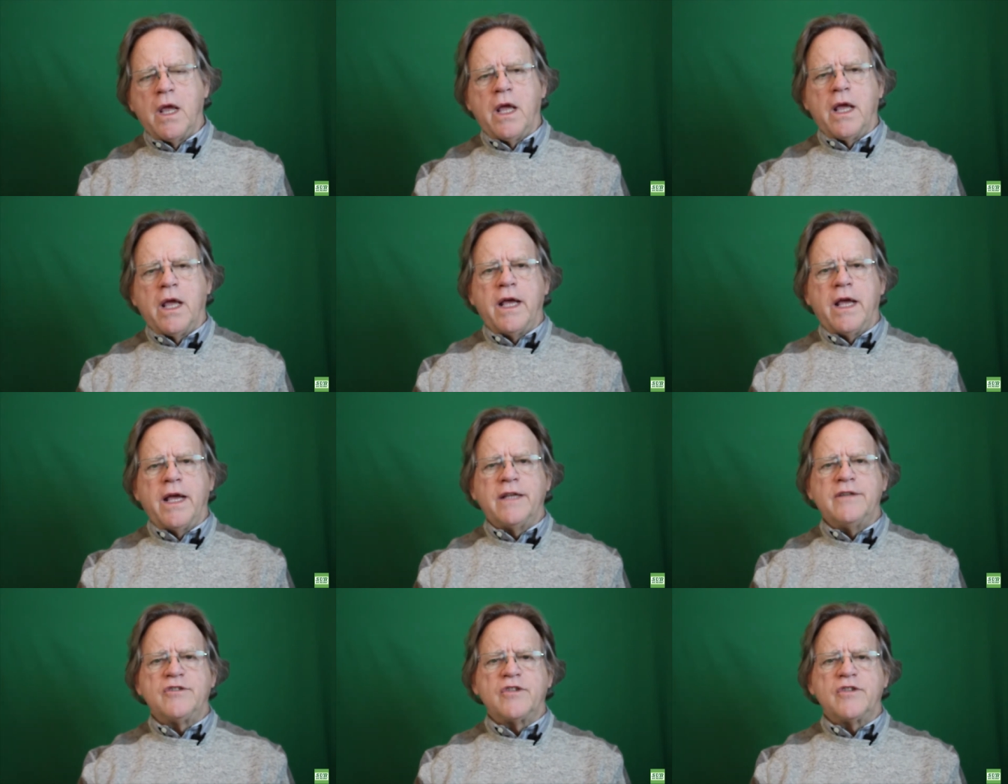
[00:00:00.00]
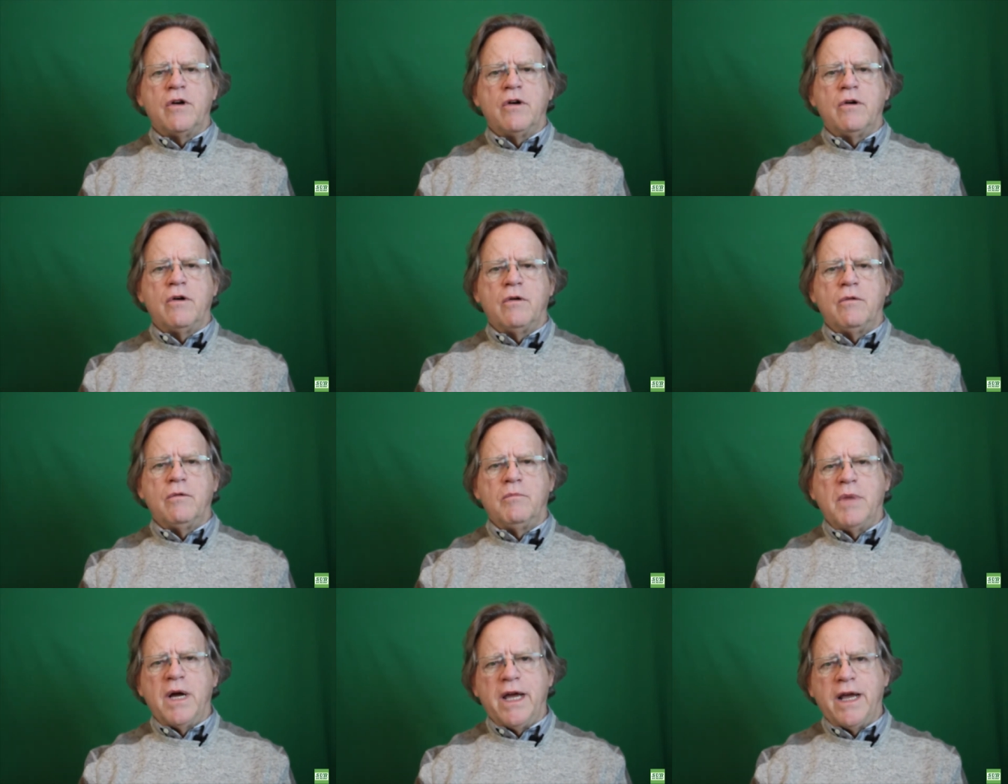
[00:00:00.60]
And
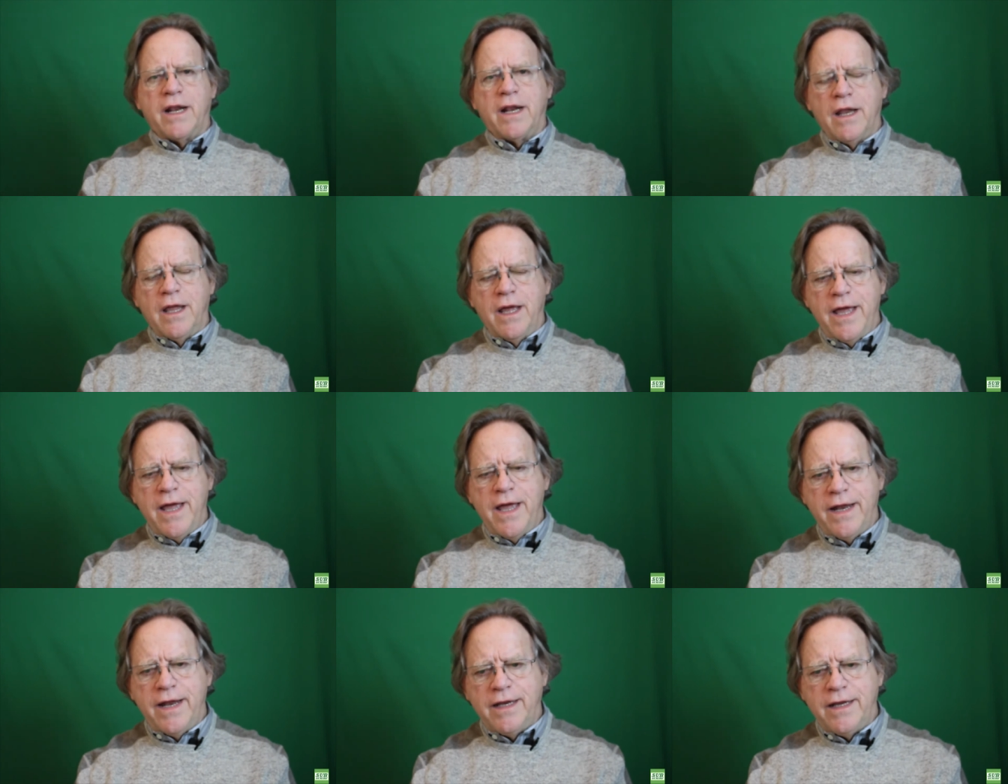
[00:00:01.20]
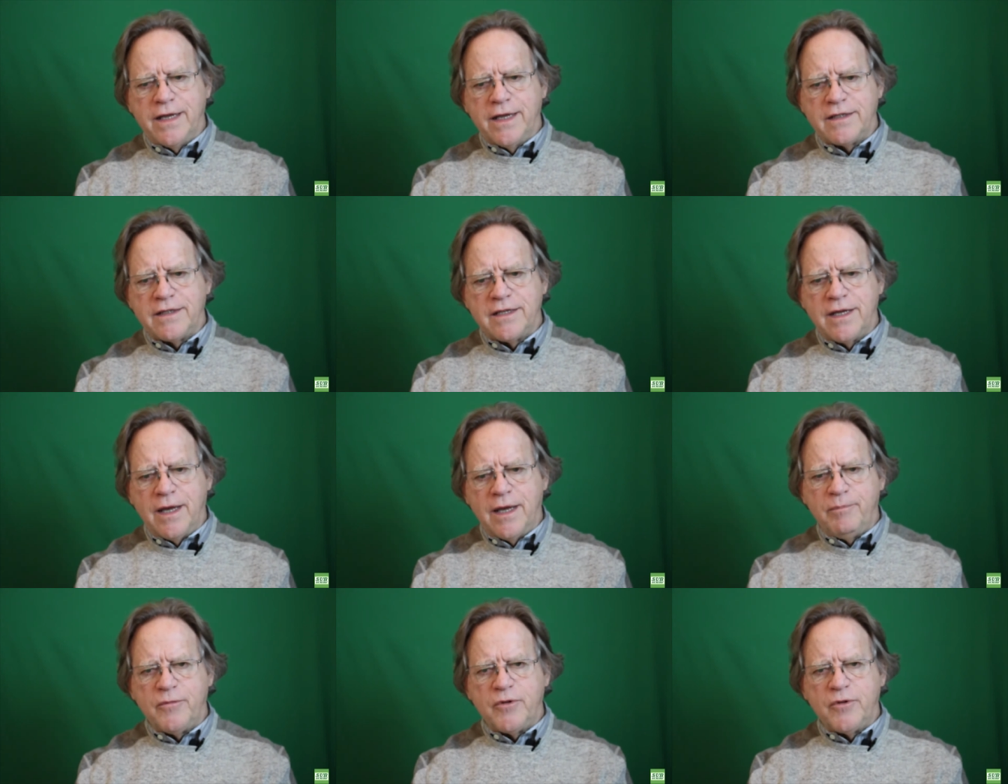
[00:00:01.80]
so my client gets
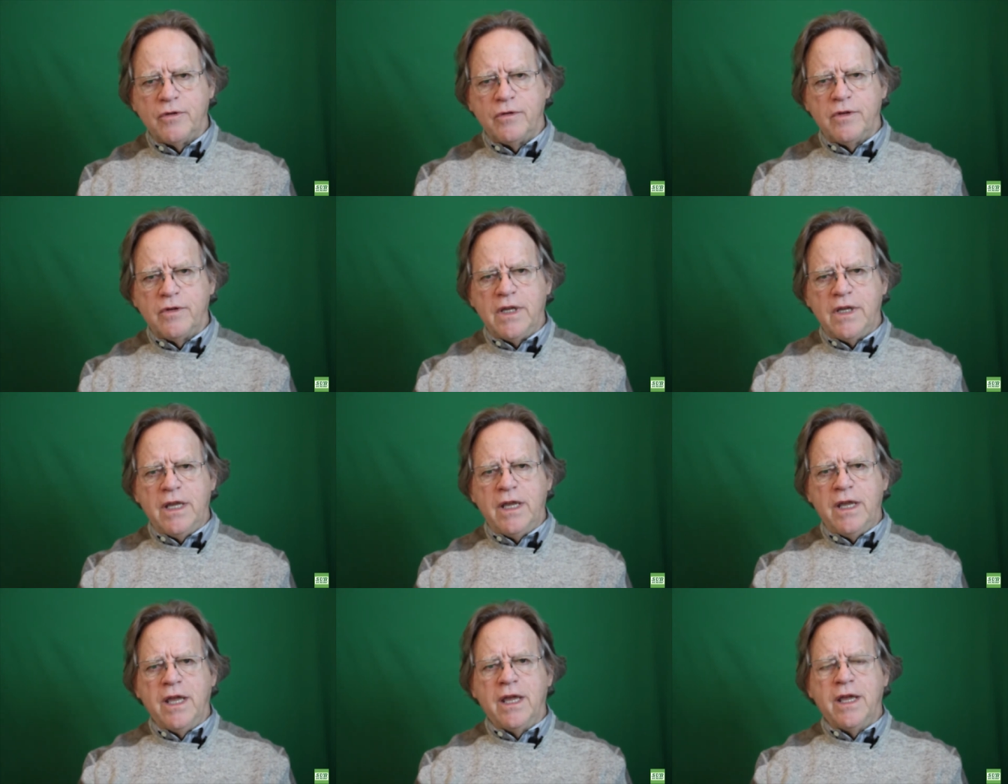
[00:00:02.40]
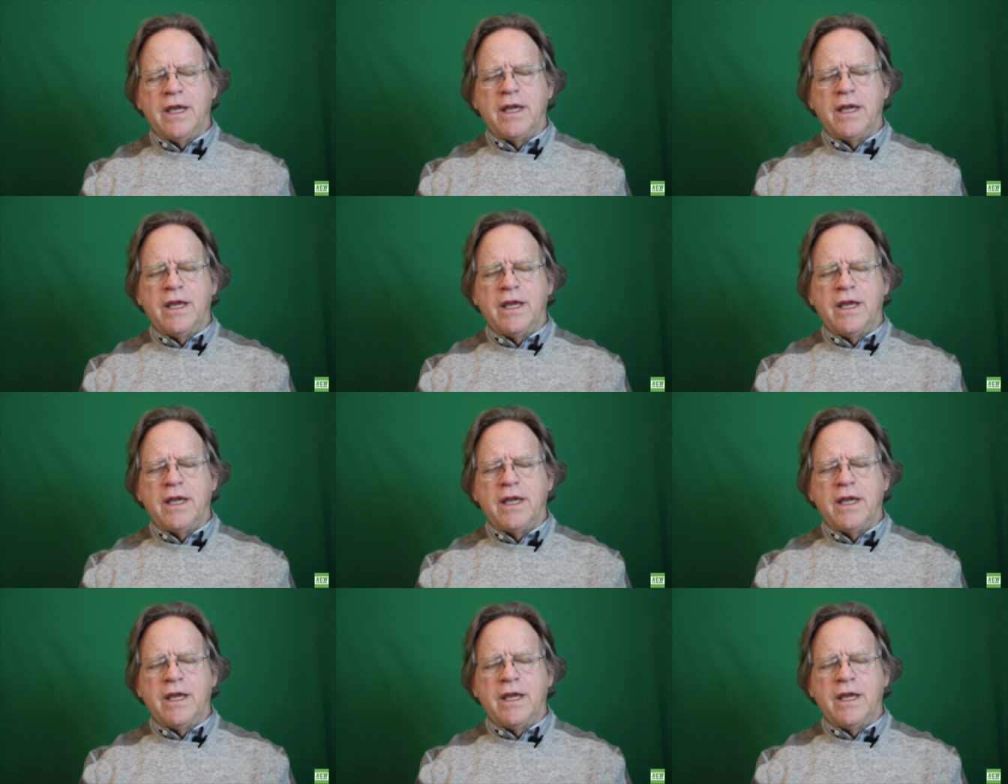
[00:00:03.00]
up to the